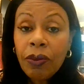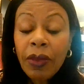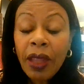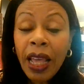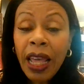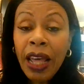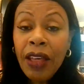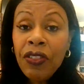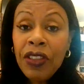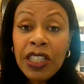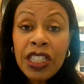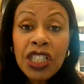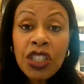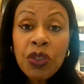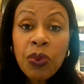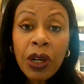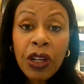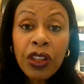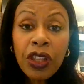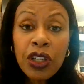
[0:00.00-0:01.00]
And this is
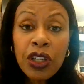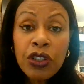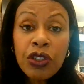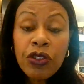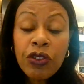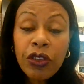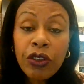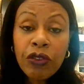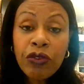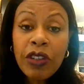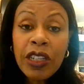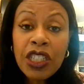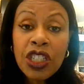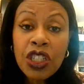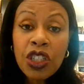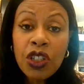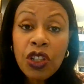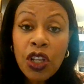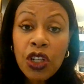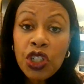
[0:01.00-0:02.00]
one of those the reasons
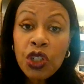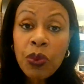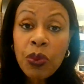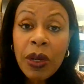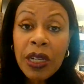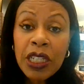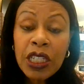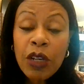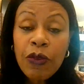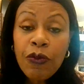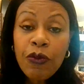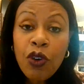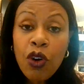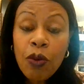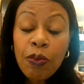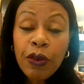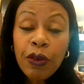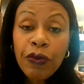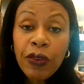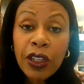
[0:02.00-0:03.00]
those 24
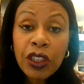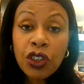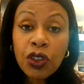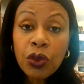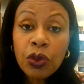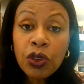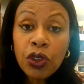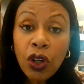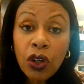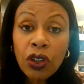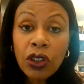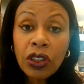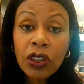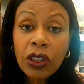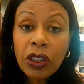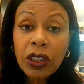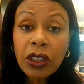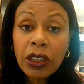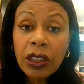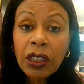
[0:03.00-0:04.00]
professional
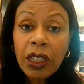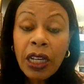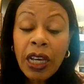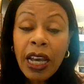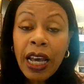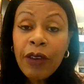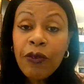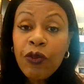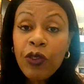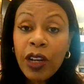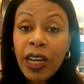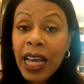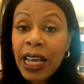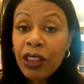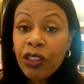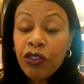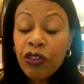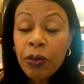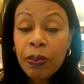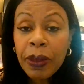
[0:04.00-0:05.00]
doctors and
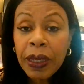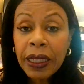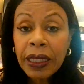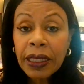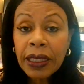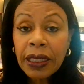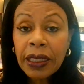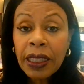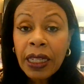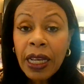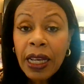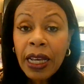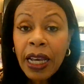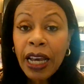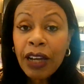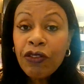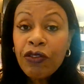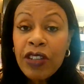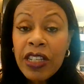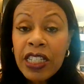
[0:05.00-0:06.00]
philanthropists
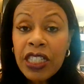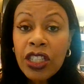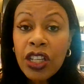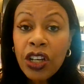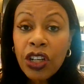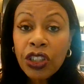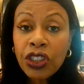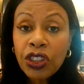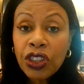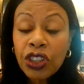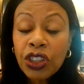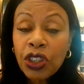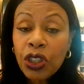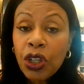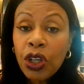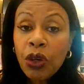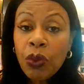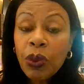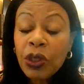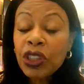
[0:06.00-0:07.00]
and researchers
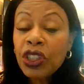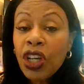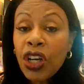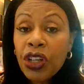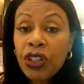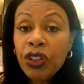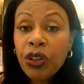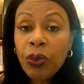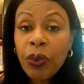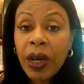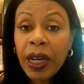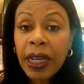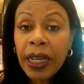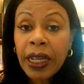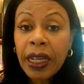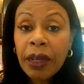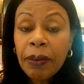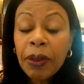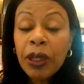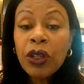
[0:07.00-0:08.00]
were turned
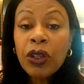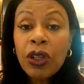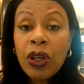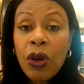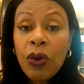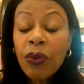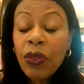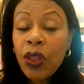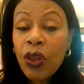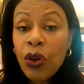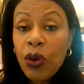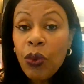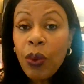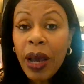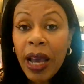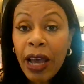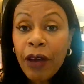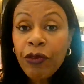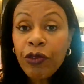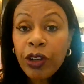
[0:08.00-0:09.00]
away because, who
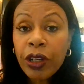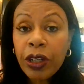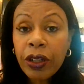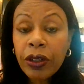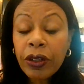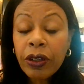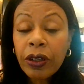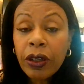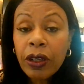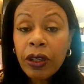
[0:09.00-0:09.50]
were African.